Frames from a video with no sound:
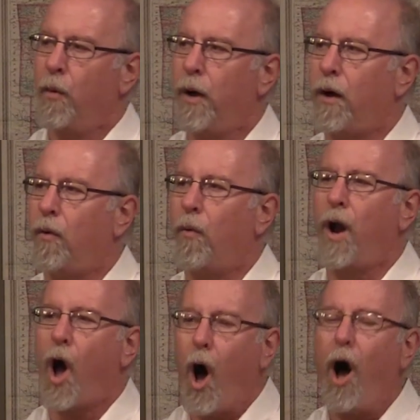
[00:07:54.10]
Well,
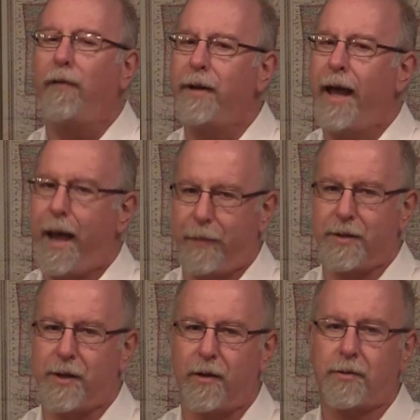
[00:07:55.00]
what often
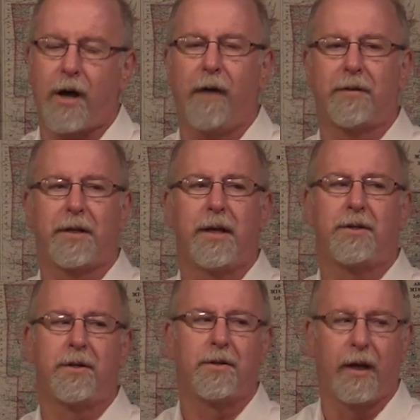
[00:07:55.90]
happens in those
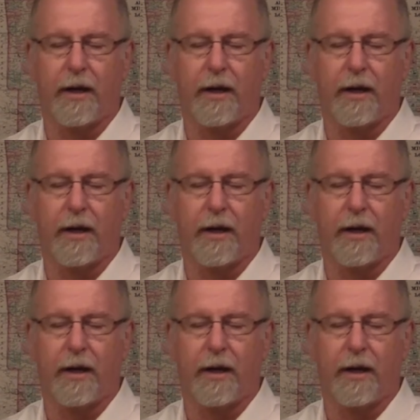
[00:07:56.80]
conversations